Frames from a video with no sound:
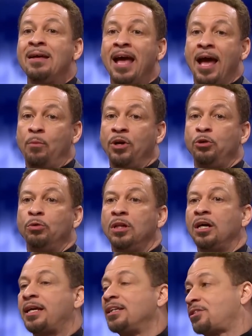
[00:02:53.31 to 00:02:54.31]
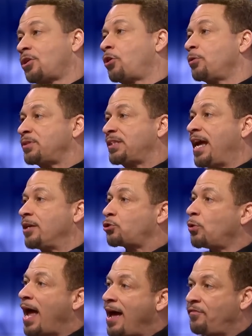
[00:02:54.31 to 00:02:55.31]
and when you look at
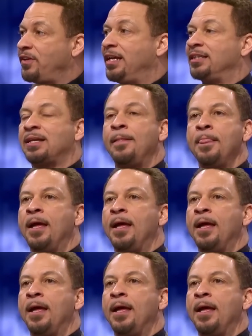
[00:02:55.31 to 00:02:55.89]
circumstantial evidence,